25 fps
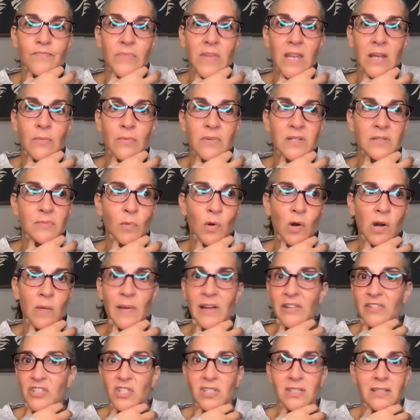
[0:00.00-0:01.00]
it was more
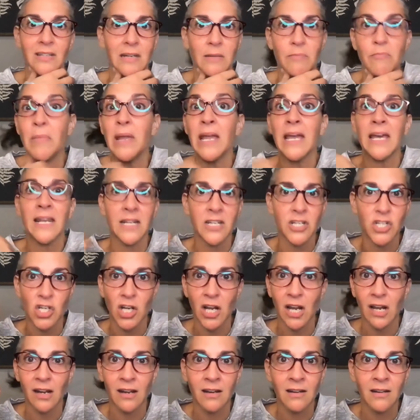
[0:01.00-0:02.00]
about just like
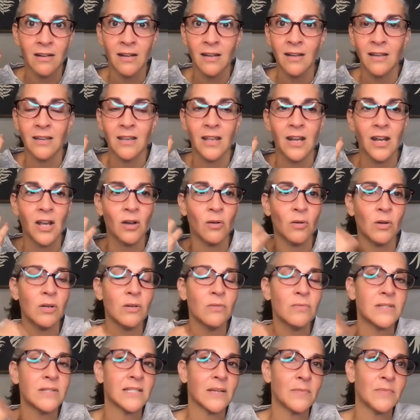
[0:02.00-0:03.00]
managing, who
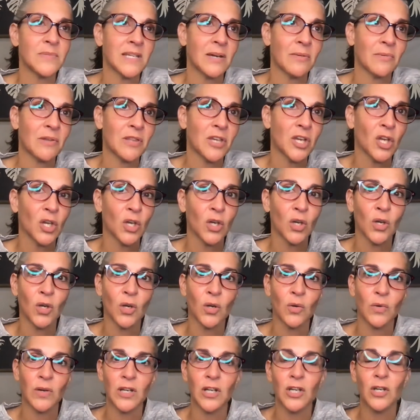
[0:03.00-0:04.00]
was upset with
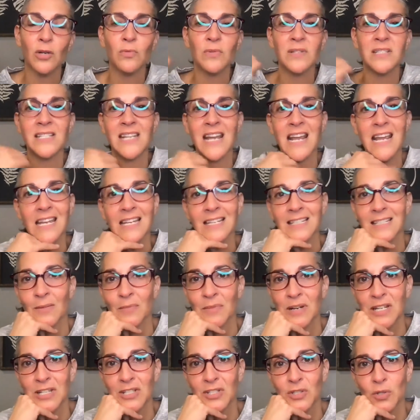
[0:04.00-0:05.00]
who and who was taking
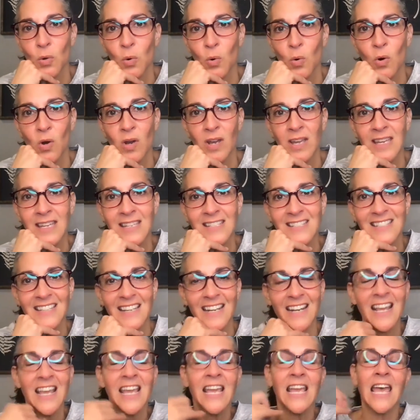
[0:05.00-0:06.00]
somebody's toys.
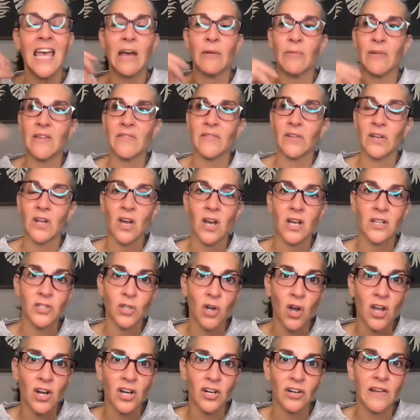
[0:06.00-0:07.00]
And we have a
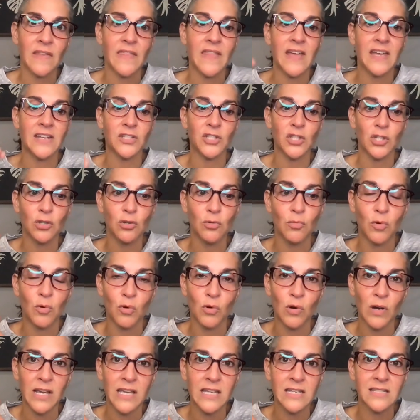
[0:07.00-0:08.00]
daughter and then 2
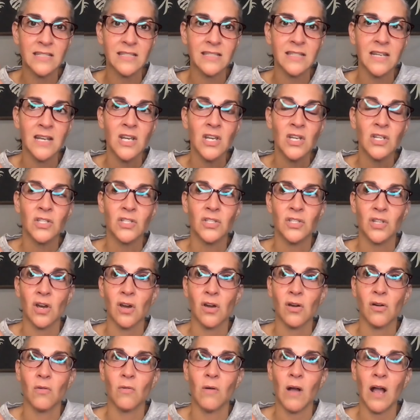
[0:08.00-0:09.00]
boys.
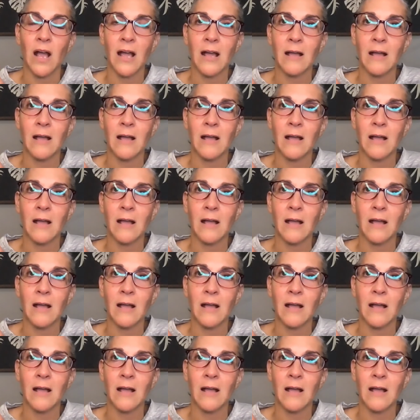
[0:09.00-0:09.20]
So